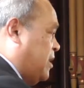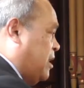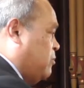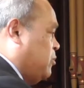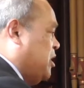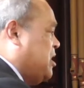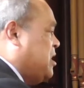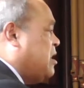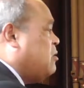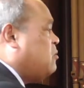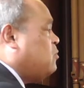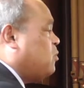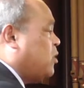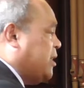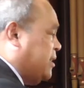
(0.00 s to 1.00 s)
and we
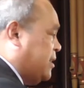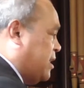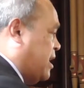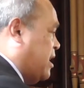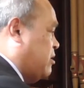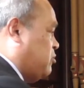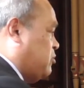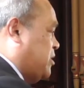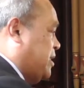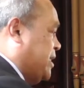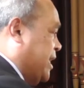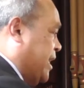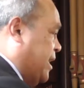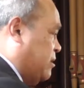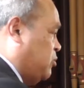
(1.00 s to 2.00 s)
don't want the country
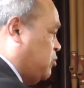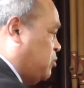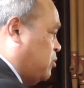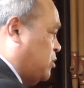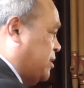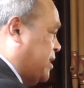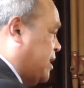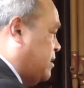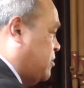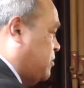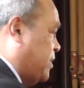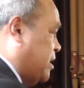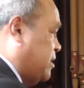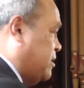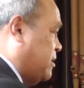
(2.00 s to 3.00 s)
to head towards that
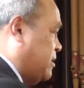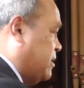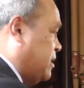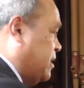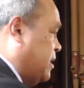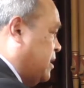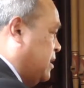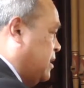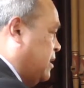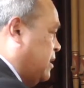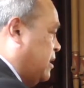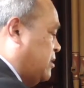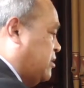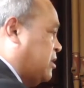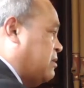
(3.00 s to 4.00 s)
direction.
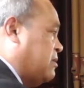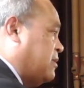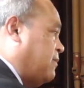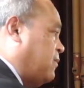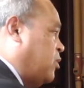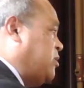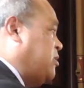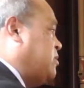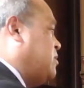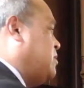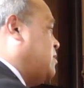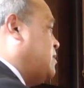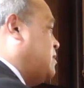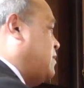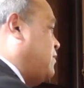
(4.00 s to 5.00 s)
And so the
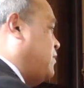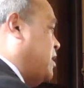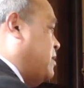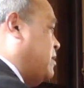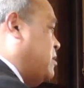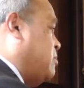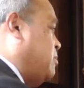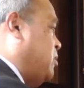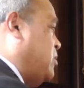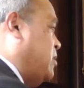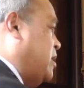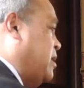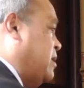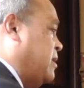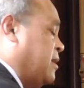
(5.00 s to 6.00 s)
voices of the faith
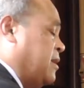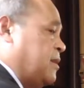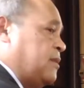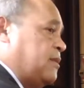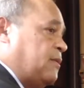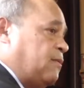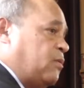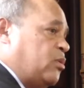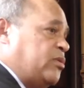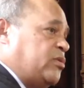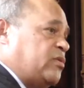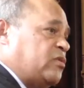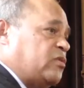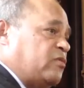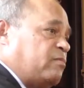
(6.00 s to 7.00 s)
community, the
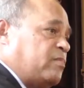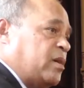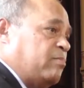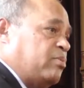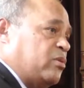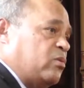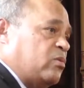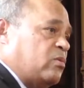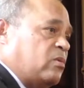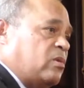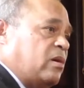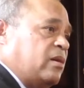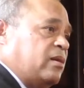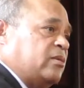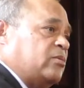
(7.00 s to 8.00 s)
voices of my political
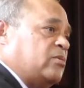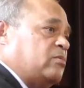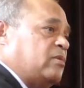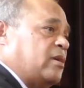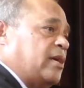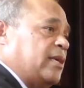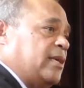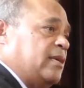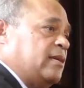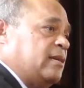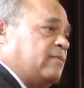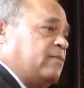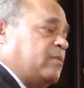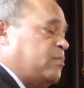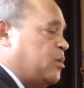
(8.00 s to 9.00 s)
colleagues who are
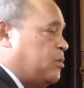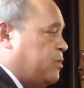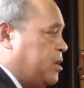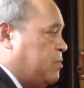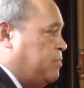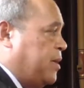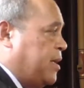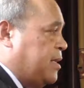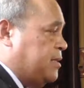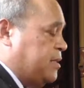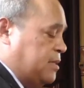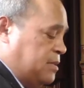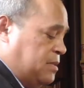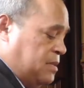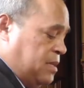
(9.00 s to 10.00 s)
here from the Green
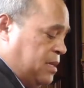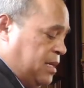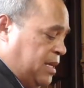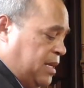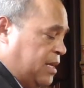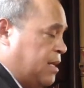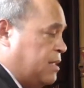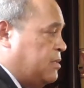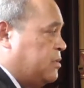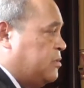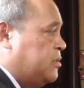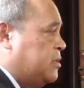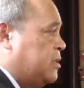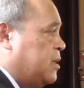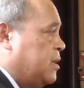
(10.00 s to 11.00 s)
Party and
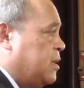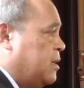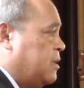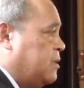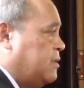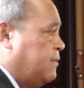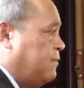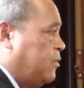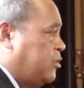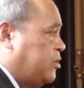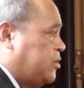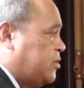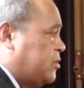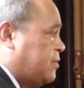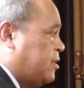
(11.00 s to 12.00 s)
others, the
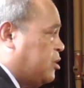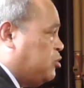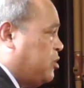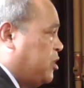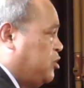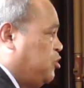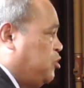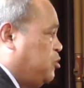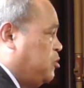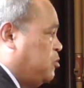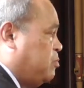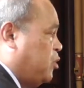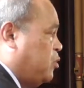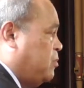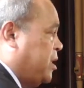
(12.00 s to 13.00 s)
voices of the trade
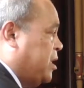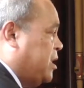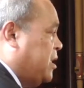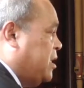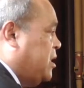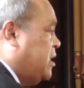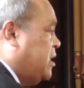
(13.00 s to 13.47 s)
union movement